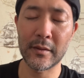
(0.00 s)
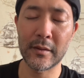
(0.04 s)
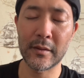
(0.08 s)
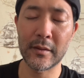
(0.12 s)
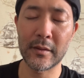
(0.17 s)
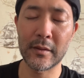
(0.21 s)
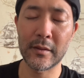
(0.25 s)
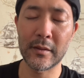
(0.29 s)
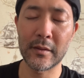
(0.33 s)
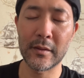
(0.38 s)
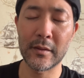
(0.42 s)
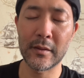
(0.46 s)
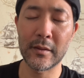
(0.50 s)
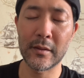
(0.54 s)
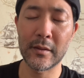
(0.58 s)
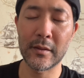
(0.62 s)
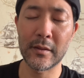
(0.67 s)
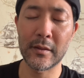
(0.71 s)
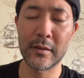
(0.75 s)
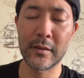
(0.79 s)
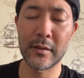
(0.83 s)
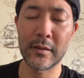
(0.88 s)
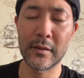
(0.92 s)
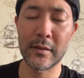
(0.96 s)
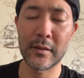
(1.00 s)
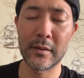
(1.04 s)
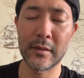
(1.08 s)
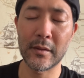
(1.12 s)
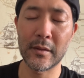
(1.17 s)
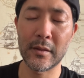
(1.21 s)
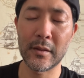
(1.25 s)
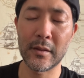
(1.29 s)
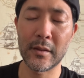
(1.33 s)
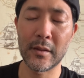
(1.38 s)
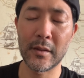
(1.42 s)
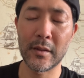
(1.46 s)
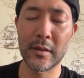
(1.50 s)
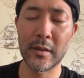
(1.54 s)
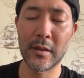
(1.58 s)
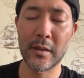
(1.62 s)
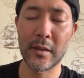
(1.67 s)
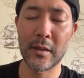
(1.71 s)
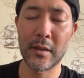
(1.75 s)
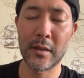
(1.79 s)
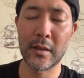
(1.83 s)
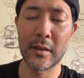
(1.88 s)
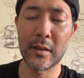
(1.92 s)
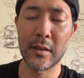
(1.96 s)

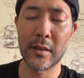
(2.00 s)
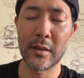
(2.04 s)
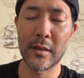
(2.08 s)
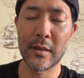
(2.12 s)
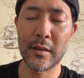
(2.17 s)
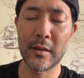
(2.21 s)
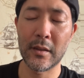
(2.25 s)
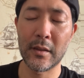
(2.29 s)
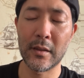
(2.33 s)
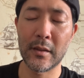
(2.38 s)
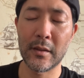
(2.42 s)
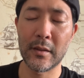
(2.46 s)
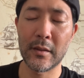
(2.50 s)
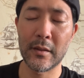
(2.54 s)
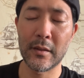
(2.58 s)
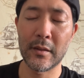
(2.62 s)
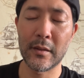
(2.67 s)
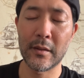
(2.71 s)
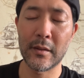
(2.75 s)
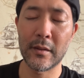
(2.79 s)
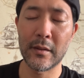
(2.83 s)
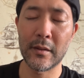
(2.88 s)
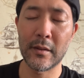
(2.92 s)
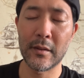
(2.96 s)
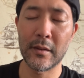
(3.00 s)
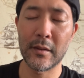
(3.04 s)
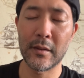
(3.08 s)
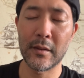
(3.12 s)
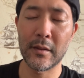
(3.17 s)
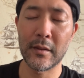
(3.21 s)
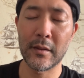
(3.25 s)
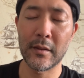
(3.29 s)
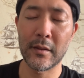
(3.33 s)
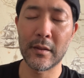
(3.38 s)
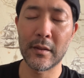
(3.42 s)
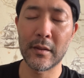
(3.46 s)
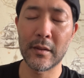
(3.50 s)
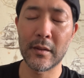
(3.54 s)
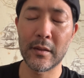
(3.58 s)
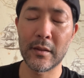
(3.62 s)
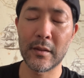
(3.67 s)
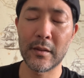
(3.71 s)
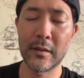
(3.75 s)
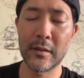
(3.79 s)
[no speech]